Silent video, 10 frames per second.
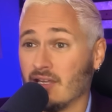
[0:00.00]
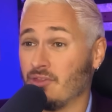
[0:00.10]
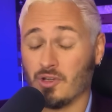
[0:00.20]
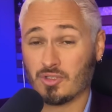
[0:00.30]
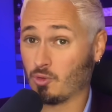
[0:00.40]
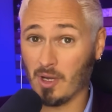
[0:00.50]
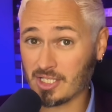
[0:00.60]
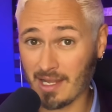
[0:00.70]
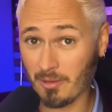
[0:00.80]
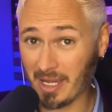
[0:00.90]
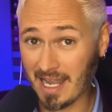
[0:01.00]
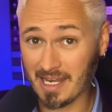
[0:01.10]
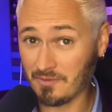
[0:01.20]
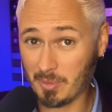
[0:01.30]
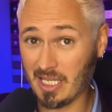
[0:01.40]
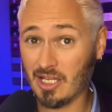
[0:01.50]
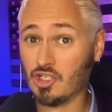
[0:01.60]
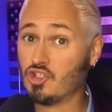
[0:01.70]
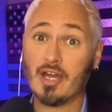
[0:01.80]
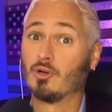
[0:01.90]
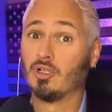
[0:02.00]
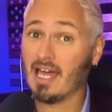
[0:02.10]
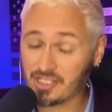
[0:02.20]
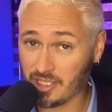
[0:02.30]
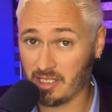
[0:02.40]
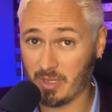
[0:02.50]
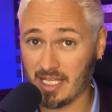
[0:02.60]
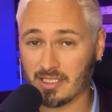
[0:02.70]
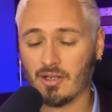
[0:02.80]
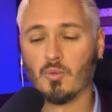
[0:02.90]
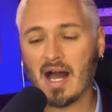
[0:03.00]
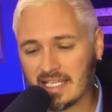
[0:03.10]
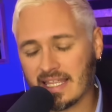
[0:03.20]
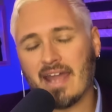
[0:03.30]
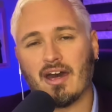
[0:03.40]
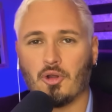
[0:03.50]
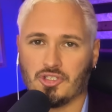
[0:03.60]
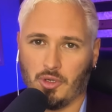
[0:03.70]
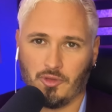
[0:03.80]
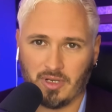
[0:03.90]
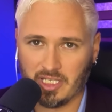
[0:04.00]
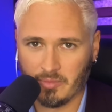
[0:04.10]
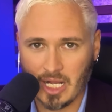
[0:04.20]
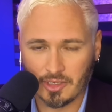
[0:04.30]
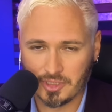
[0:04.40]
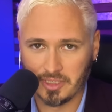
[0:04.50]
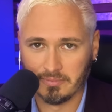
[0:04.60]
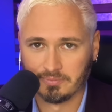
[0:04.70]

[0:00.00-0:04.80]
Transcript: There's a question now, there might not even be general election debates. Why is that not also a threat to democracy?